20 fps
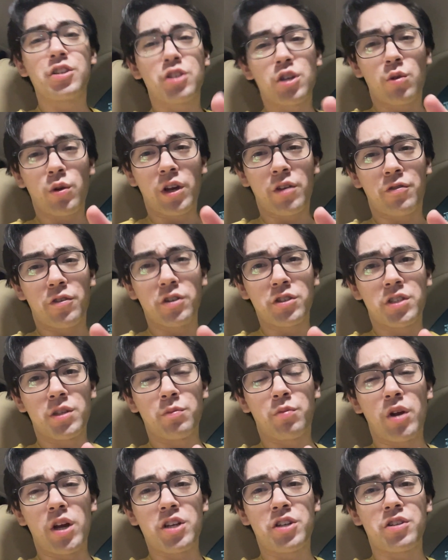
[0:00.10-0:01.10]
a quick first
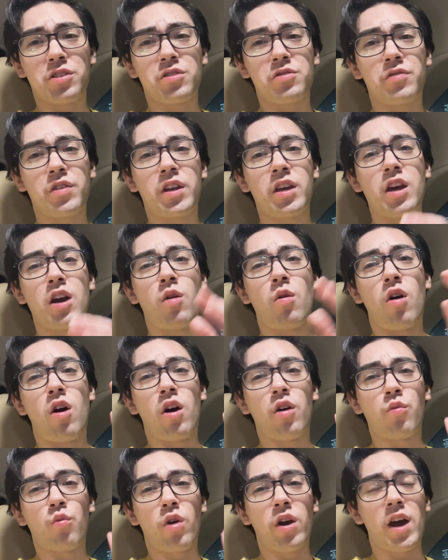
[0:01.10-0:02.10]
impressions video
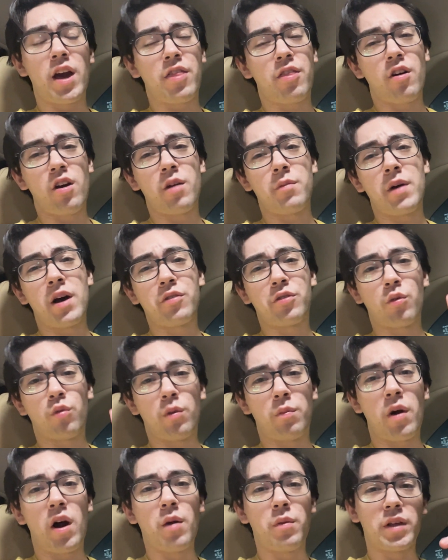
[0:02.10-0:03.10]
on what I thought about the
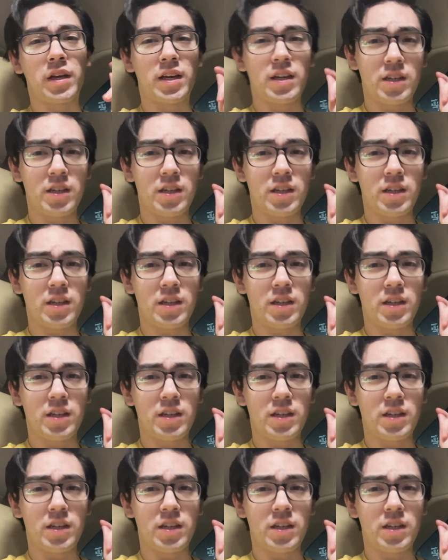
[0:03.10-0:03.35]
Republican